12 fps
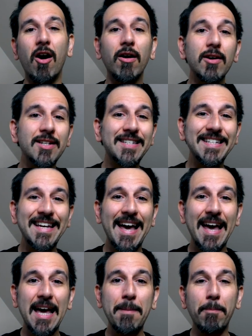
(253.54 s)

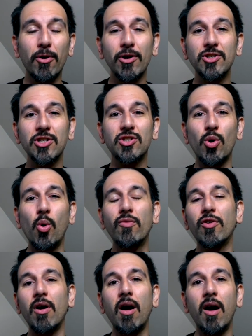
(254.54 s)
RCA purchased
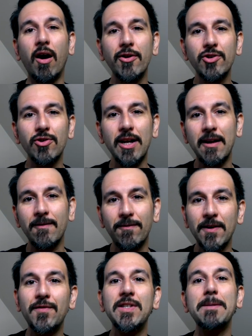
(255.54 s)
over
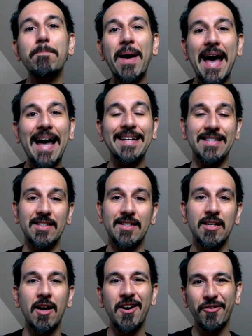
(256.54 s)
150
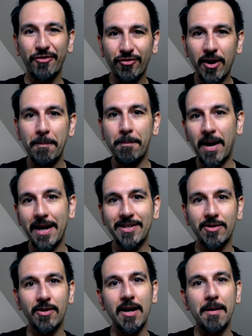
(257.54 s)
patents from
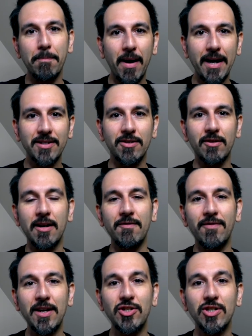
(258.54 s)
Meisner and Meisner
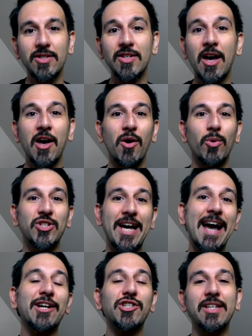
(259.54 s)
Inventions, which
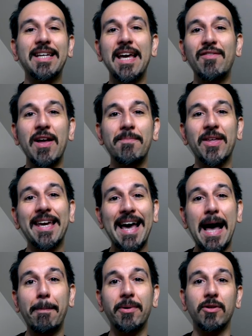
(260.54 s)
actually gave him the
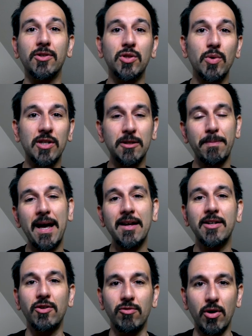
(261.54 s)
capital to
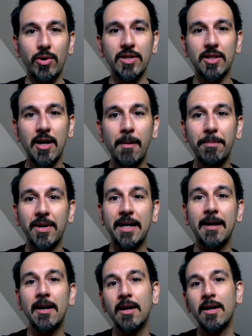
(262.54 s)
expand and grow his company.